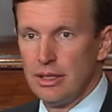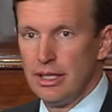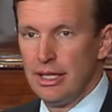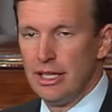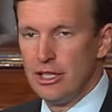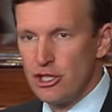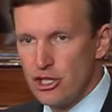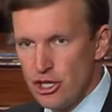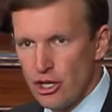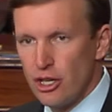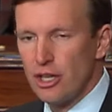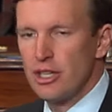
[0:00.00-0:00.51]

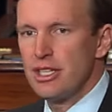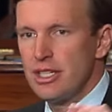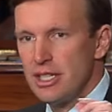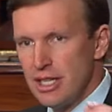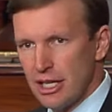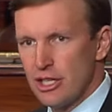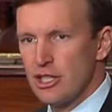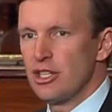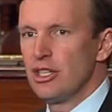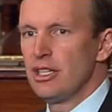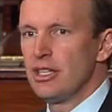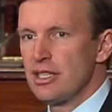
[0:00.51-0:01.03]
In
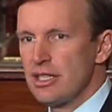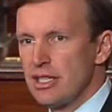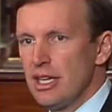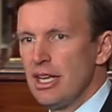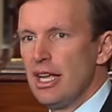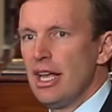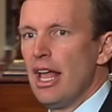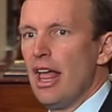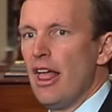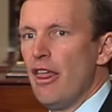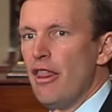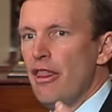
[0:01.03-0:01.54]
jurisdictions
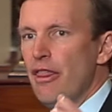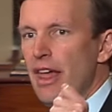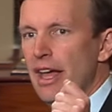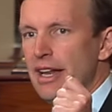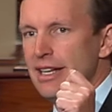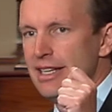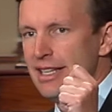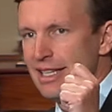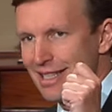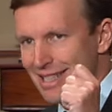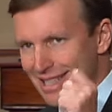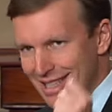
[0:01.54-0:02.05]

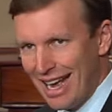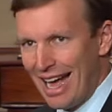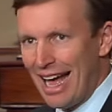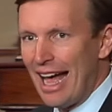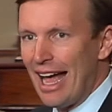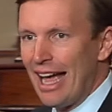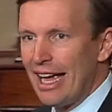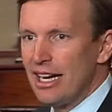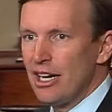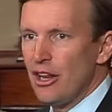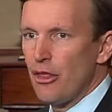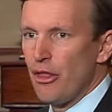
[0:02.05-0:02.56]
that
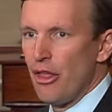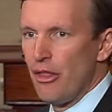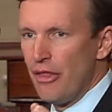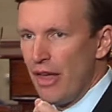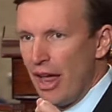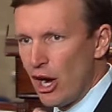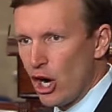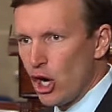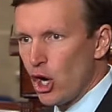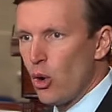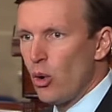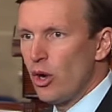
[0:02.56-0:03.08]
decide that
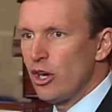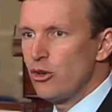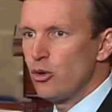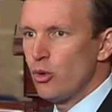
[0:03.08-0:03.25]
they are going